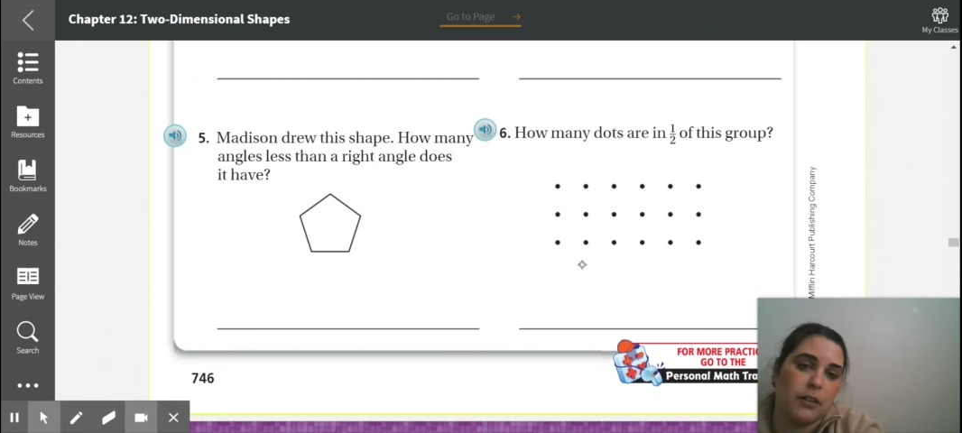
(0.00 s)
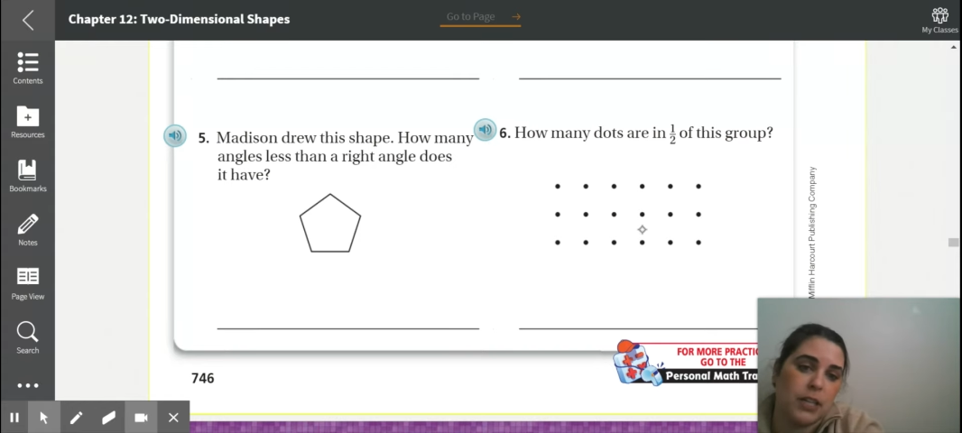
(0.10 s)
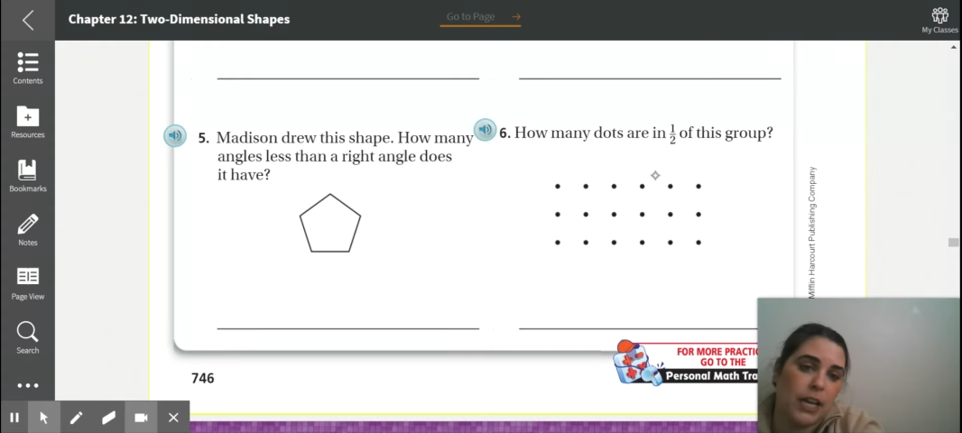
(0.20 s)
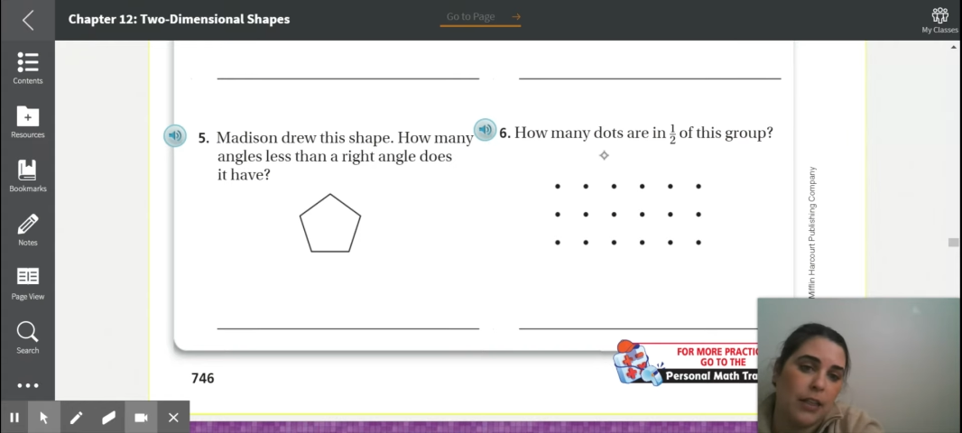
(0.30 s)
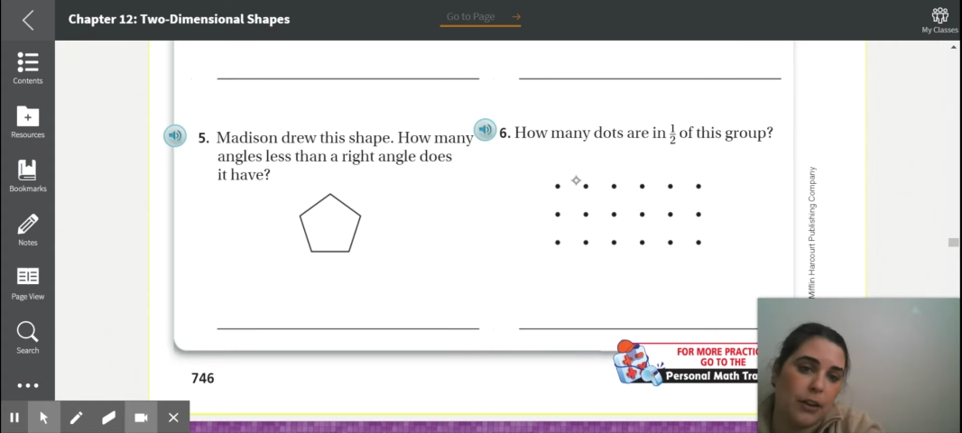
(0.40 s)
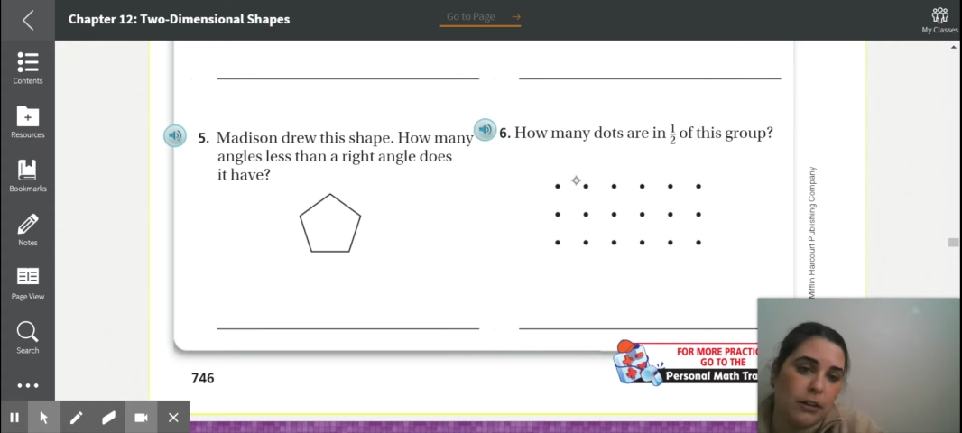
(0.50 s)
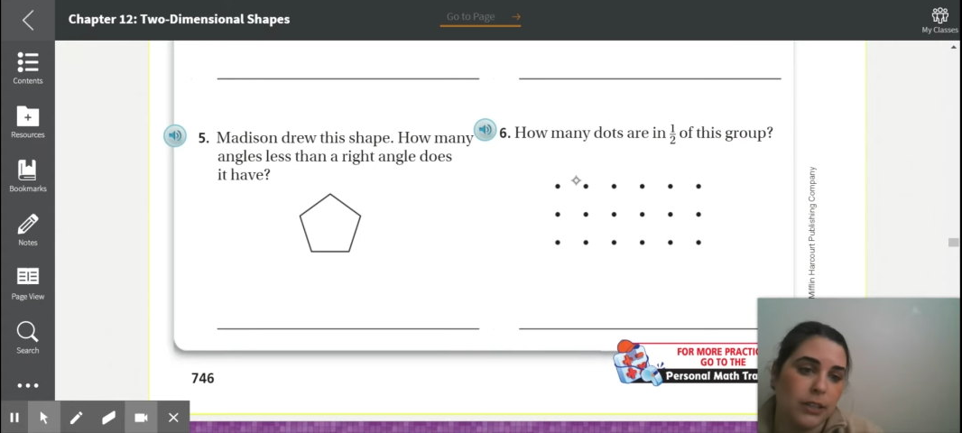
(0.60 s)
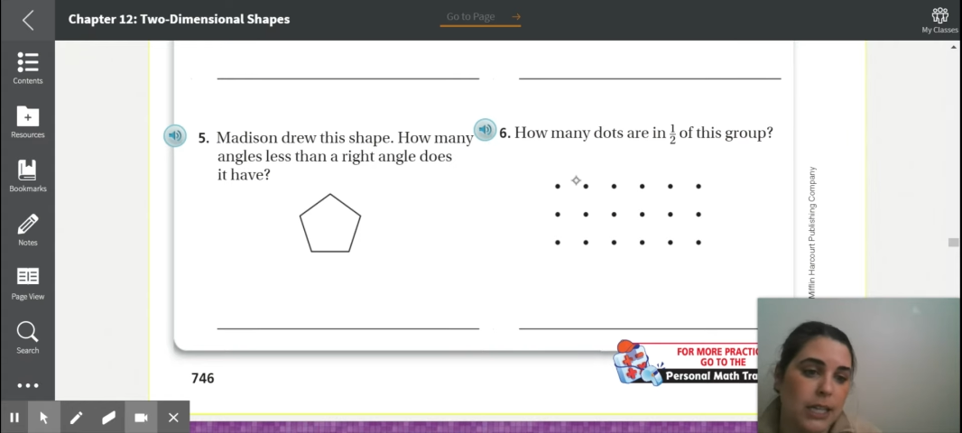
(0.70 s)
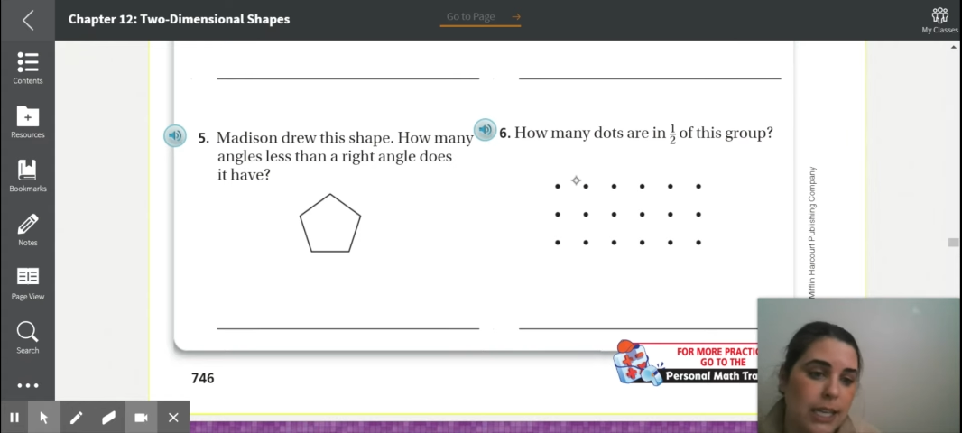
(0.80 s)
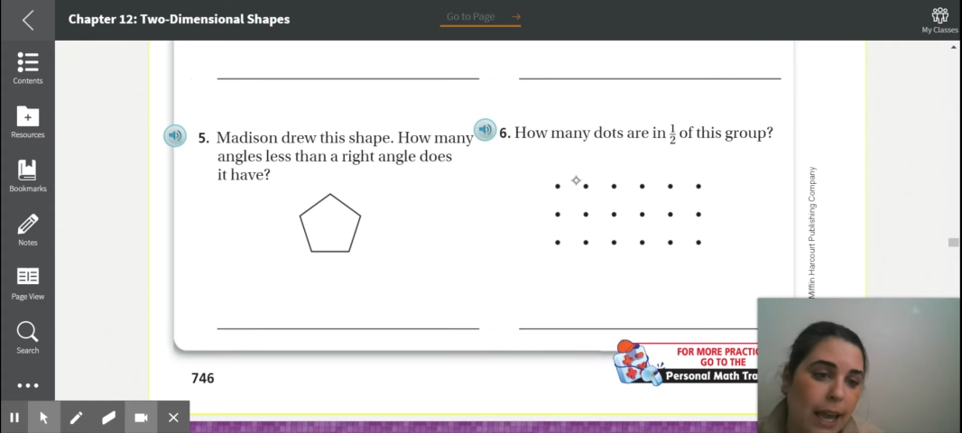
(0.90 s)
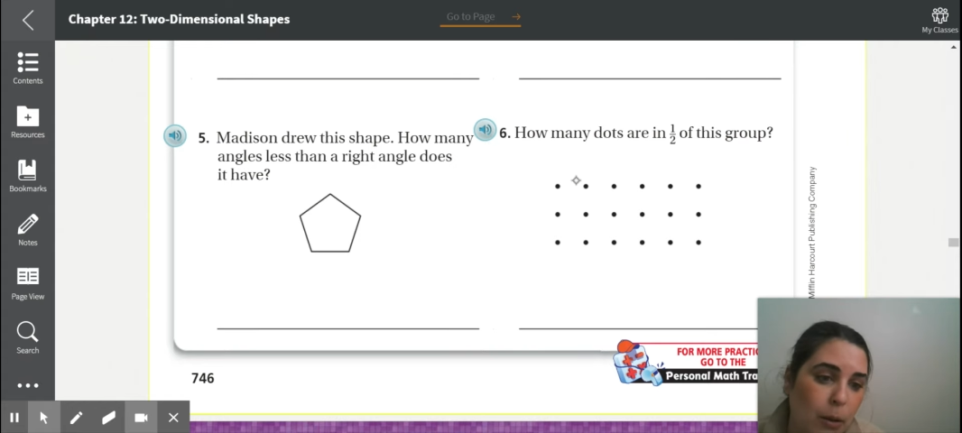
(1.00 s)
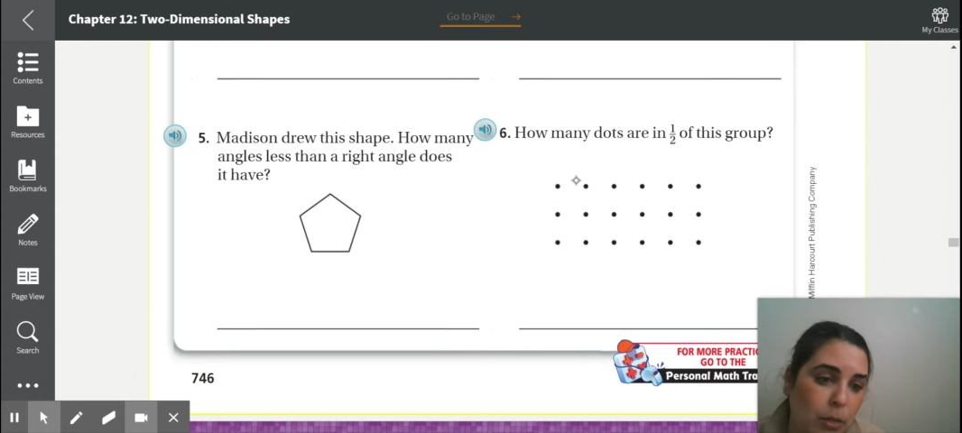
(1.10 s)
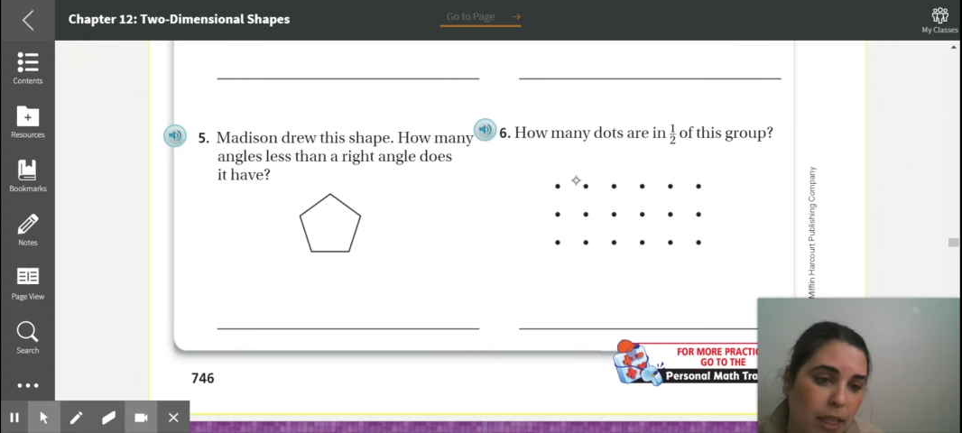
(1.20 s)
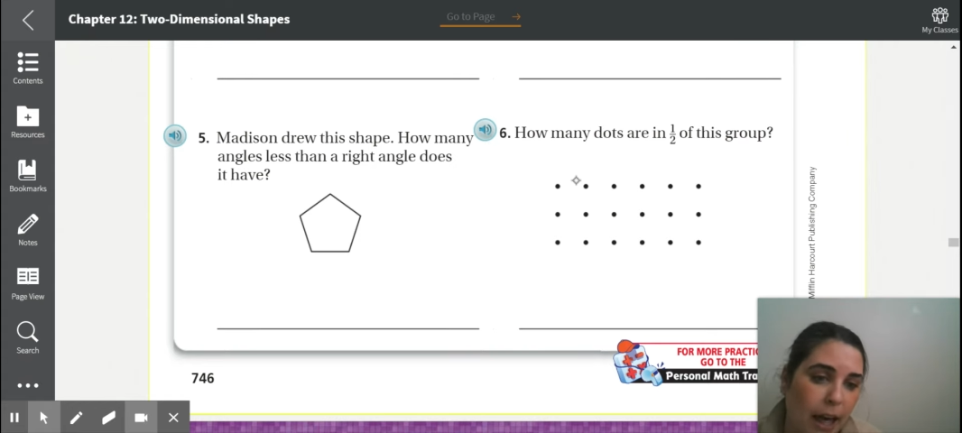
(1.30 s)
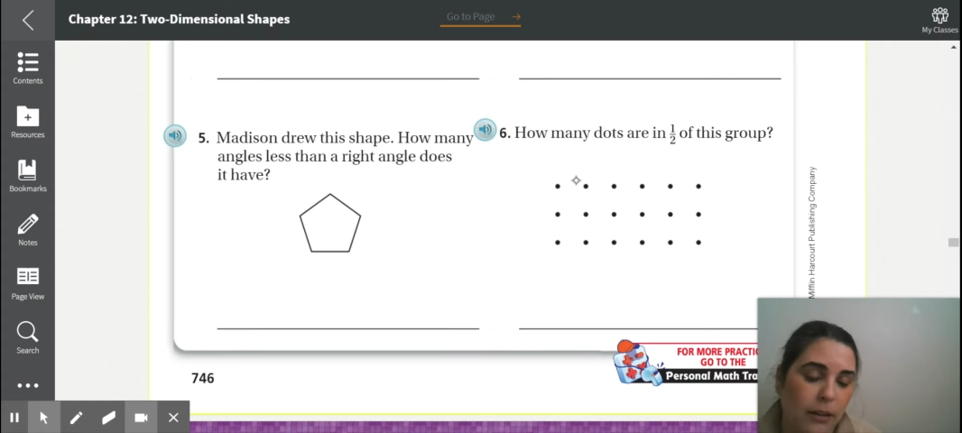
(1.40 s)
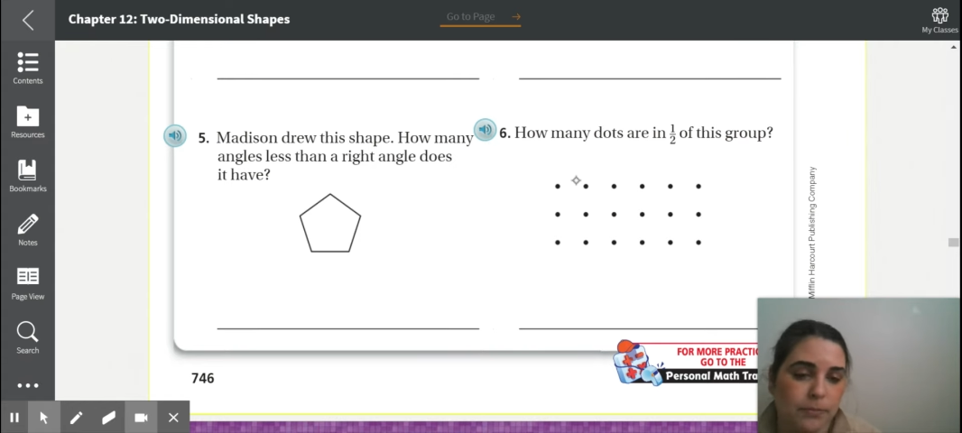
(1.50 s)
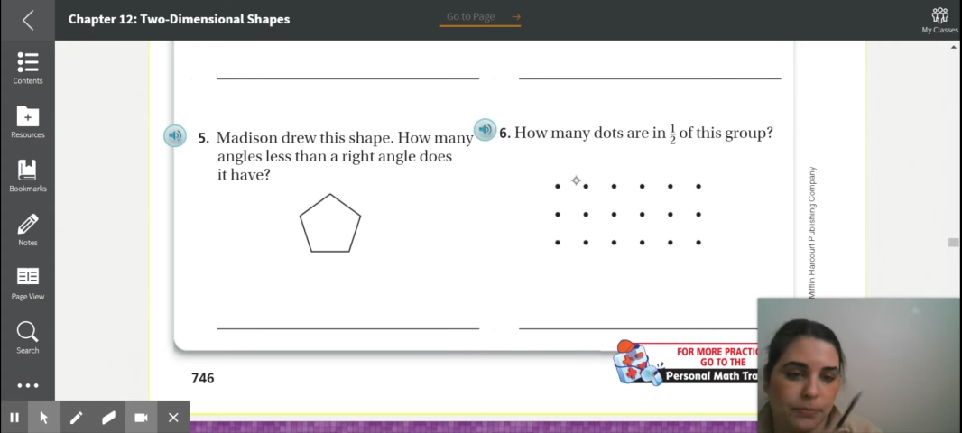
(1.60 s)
together? Let's count that.